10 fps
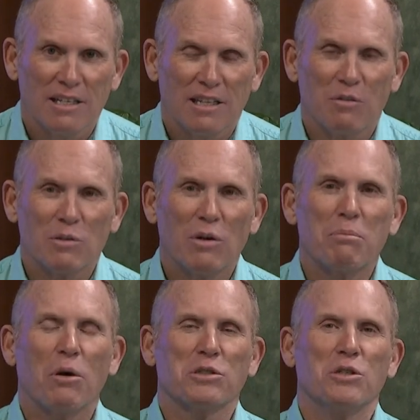There was one
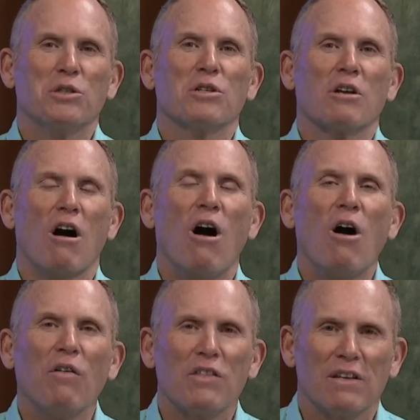person who took
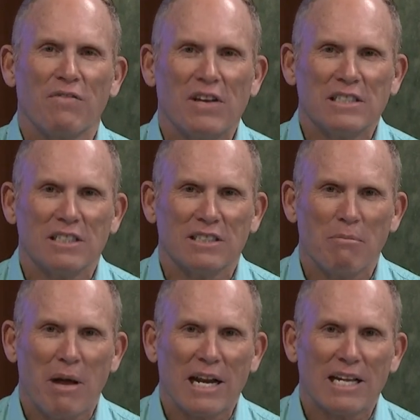all the offenses of
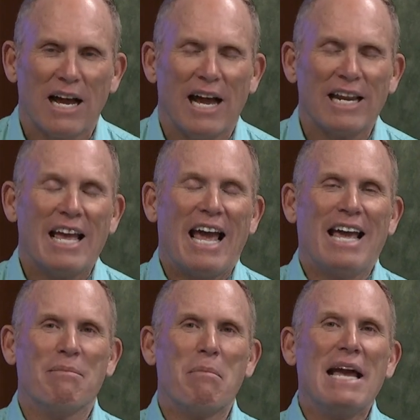Amen. mankind Amen.
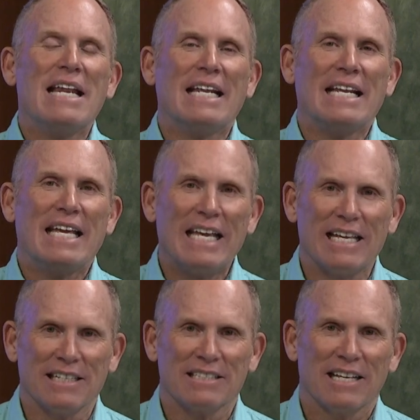and made it
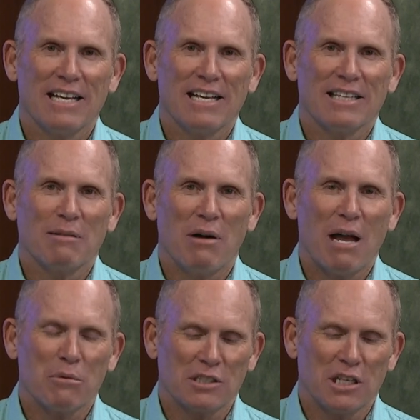his. Amen. The
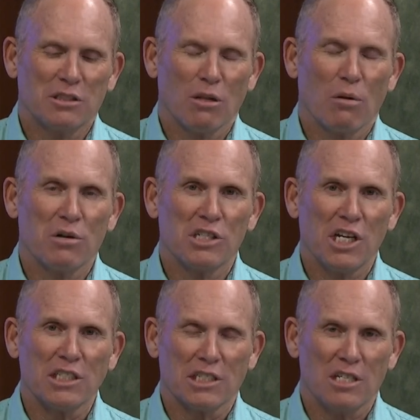Bible says the Lord
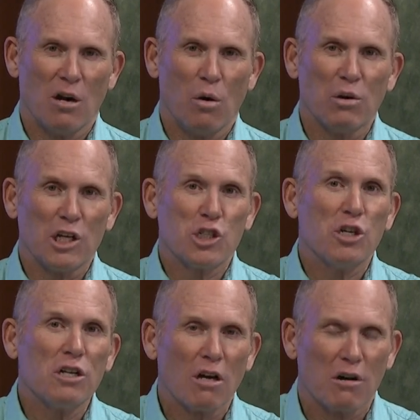Jesus not only
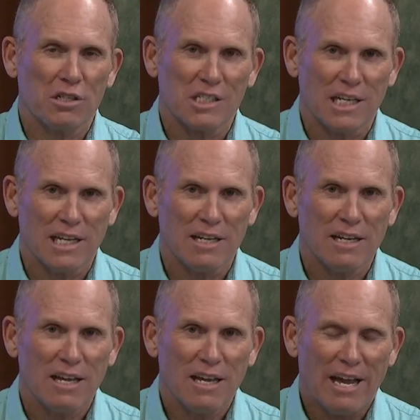took our sin
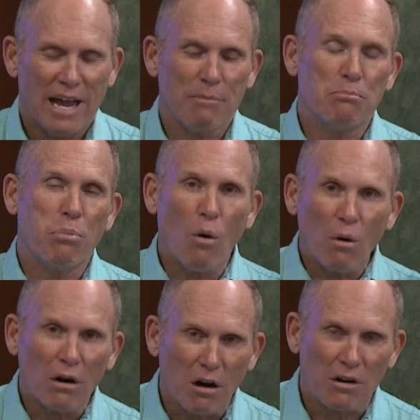and
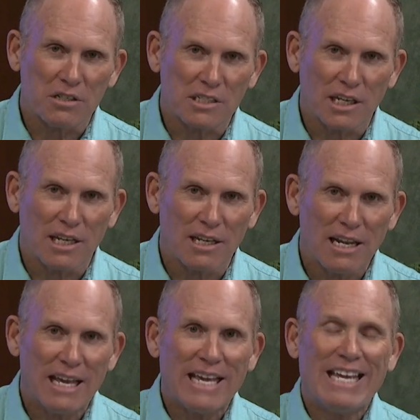bore our sin,
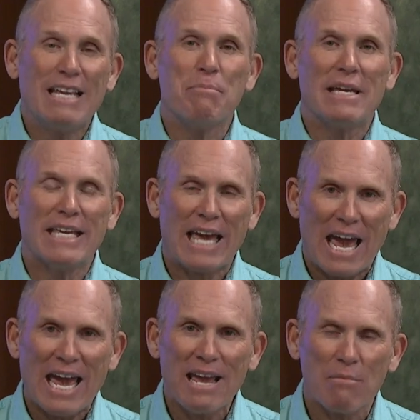he
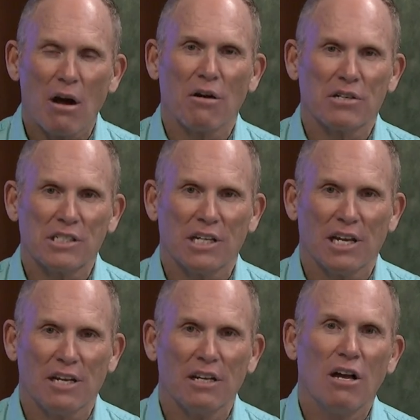became our
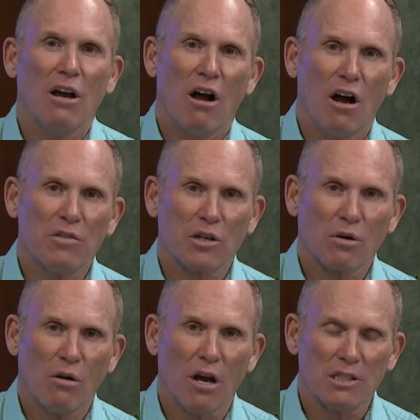sin yeah. on the
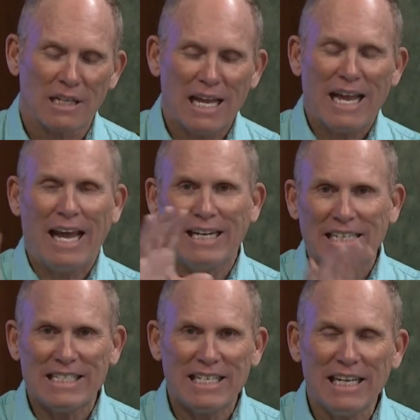cross. And he
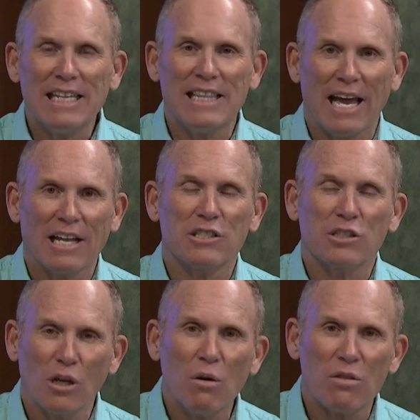did that
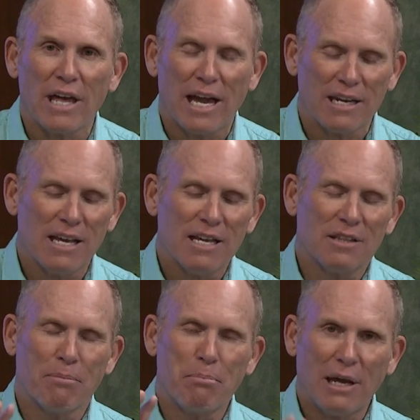so that
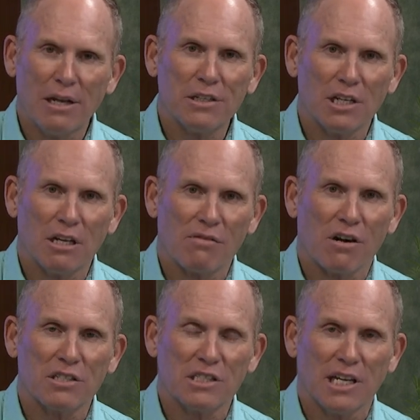the penalty of
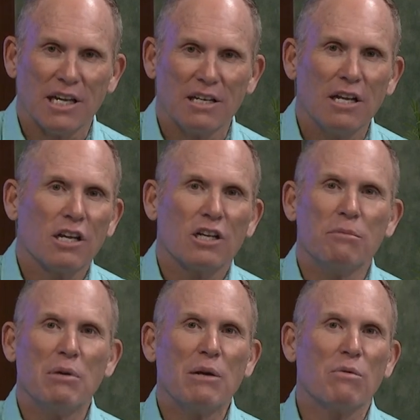our sin
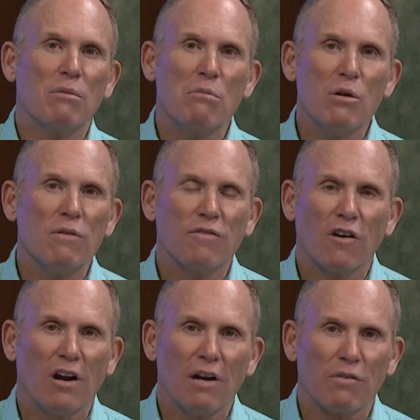could be removed
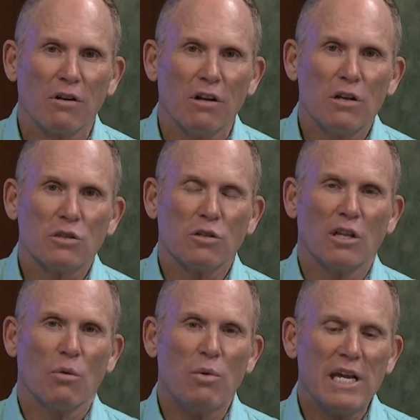forever, so
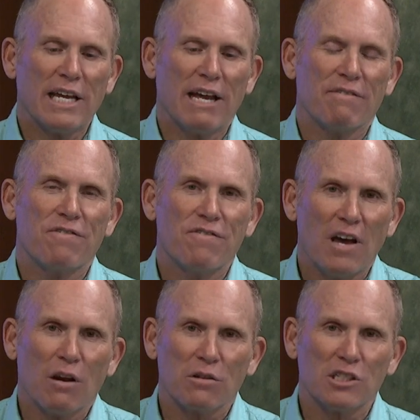that we could have
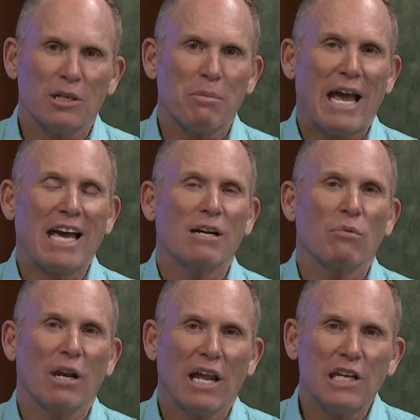fellowship and a
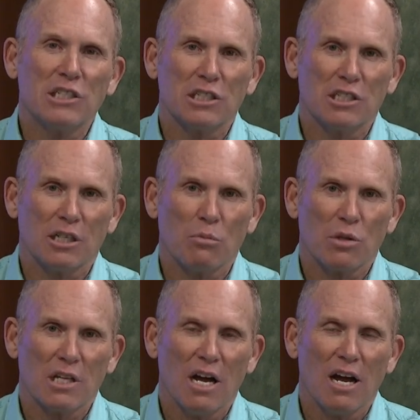relationship
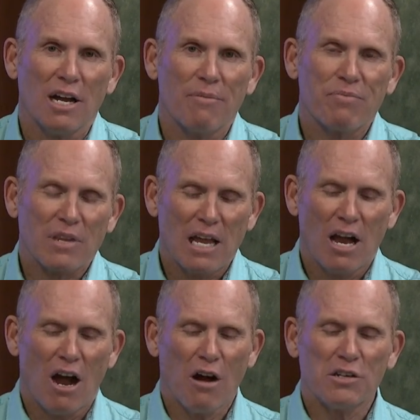with God.
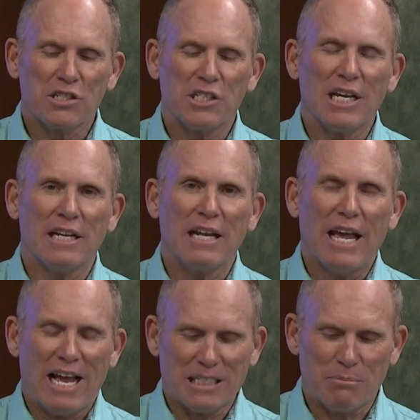Our sin
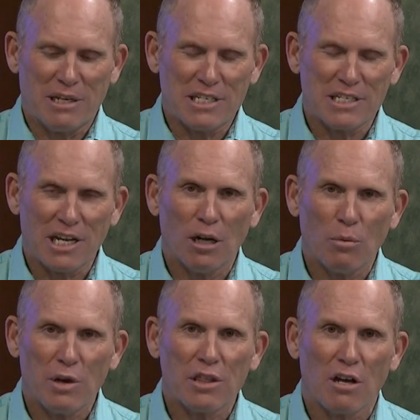has been dealt
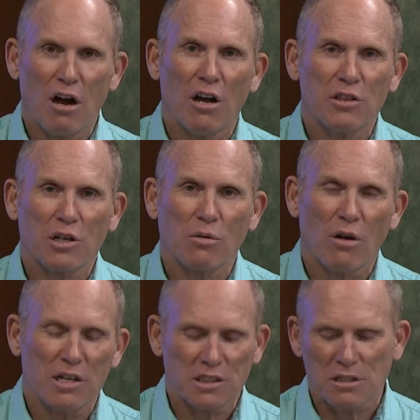with on the
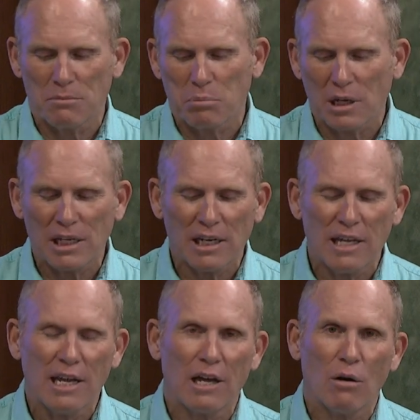cross
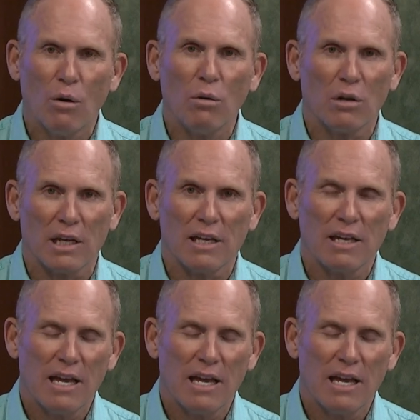completely and wholly